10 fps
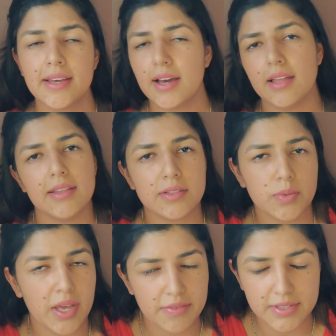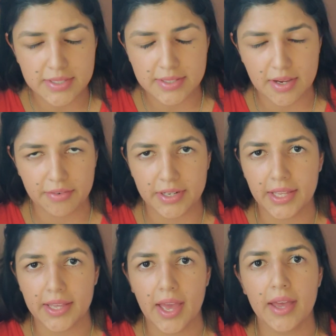unless we haven't discovered
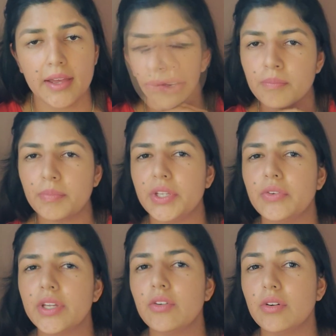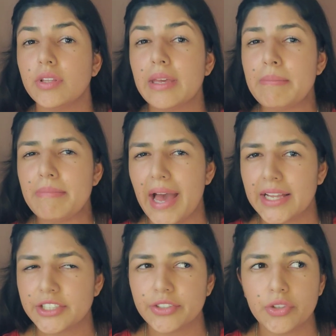it yet. But you can only
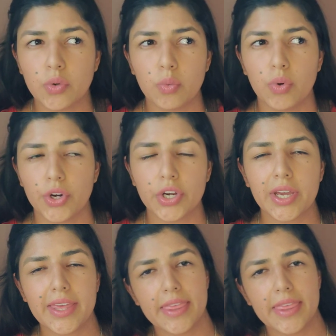imagine the work